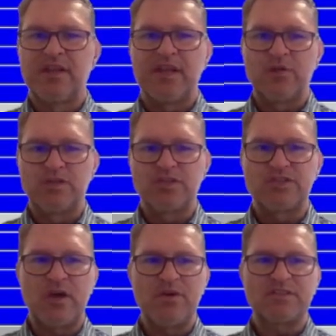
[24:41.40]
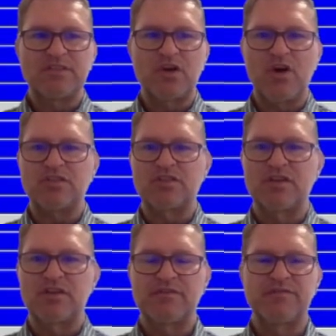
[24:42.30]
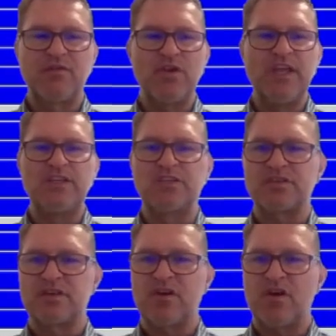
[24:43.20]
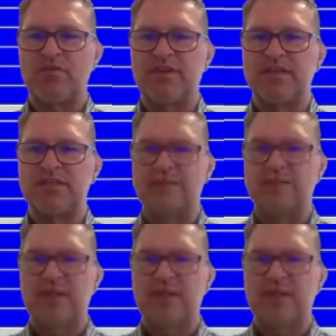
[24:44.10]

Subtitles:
it will show us the cost for each of these